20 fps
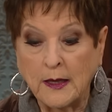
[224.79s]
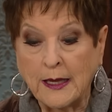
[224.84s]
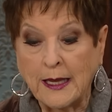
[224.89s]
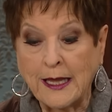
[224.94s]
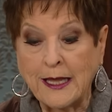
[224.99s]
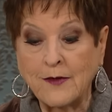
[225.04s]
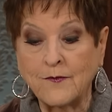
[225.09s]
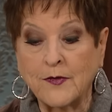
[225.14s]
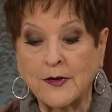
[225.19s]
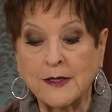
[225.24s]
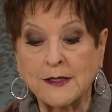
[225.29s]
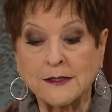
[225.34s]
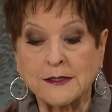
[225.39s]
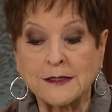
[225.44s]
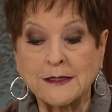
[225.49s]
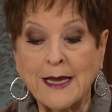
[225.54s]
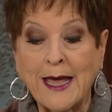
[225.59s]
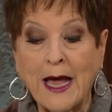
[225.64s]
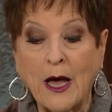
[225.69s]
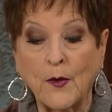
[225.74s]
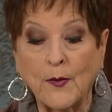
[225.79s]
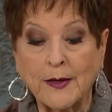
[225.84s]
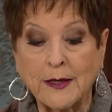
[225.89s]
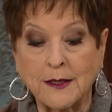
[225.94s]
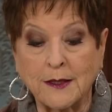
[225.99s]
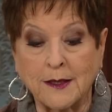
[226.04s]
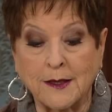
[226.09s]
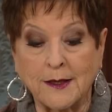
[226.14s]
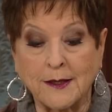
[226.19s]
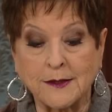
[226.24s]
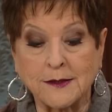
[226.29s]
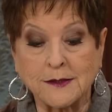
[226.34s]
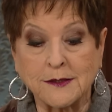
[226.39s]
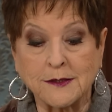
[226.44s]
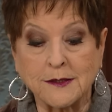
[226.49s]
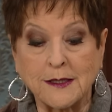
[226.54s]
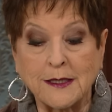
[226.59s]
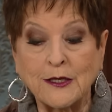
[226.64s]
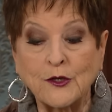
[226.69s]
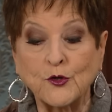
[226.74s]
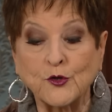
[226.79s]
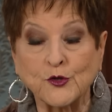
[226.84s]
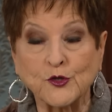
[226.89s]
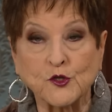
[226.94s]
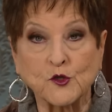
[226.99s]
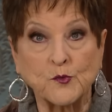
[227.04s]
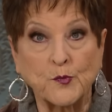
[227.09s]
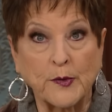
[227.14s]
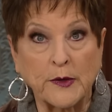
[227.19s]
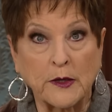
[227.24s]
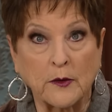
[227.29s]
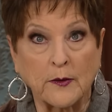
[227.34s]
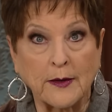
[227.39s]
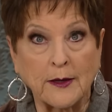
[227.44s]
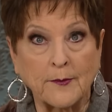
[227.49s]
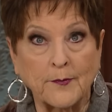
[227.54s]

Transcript: even as now it does in your spirit.